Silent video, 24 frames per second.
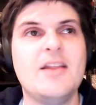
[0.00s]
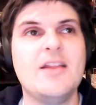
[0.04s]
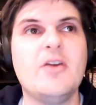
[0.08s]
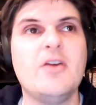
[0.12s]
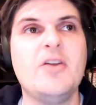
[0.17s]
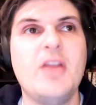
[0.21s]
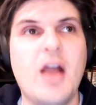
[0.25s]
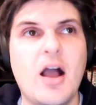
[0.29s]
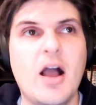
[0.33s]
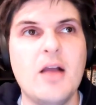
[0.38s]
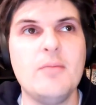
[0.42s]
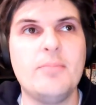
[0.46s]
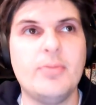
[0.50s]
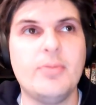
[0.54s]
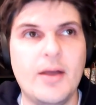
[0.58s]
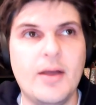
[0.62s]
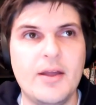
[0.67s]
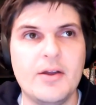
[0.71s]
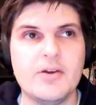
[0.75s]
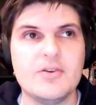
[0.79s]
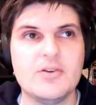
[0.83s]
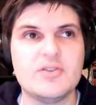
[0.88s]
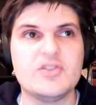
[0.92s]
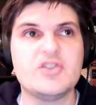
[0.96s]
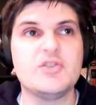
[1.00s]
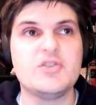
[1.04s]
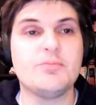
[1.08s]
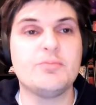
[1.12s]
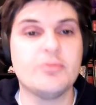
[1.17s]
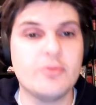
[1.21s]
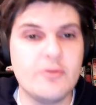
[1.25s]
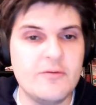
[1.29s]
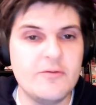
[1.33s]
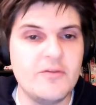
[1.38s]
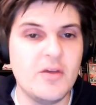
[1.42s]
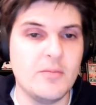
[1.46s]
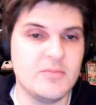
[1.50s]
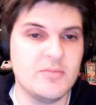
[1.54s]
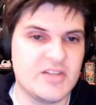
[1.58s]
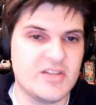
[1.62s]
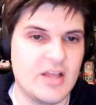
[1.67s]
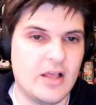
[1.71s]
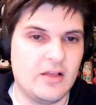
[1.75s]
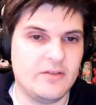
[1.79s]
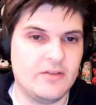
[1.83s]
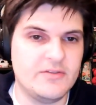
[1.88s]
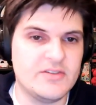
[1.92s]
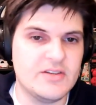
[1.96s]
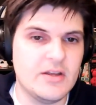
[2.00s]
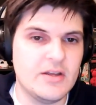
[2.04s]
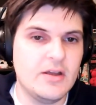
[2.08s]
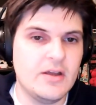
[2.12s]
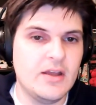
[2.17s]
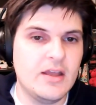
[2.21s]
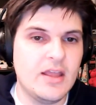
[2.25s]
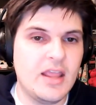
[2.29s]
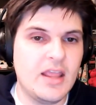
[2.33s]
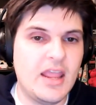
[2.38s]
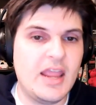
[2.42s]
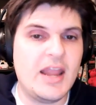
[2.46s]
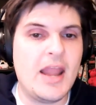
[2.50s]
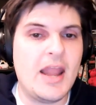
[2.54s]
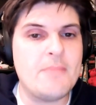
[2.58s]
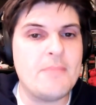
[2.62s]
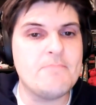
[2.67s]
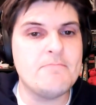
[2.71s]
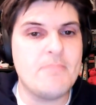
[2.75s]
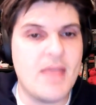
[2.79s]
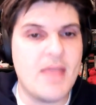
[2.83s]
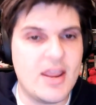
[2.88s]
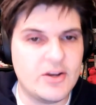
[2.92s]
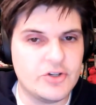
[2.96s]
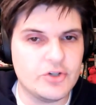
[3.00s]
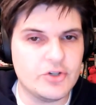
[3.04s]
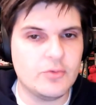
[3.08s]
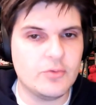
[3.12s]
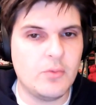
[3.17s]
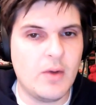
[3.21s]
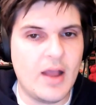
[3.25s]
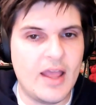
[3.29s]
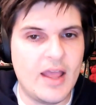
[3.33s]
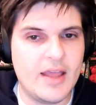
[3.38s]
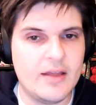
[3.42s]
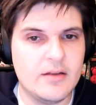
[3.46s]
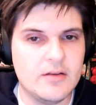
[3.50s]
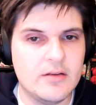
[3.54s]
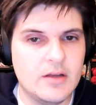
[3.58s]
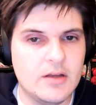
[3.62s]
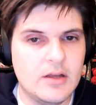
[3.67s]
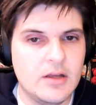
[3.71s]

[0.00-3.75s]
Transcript: their young players to prove themselves in a major way.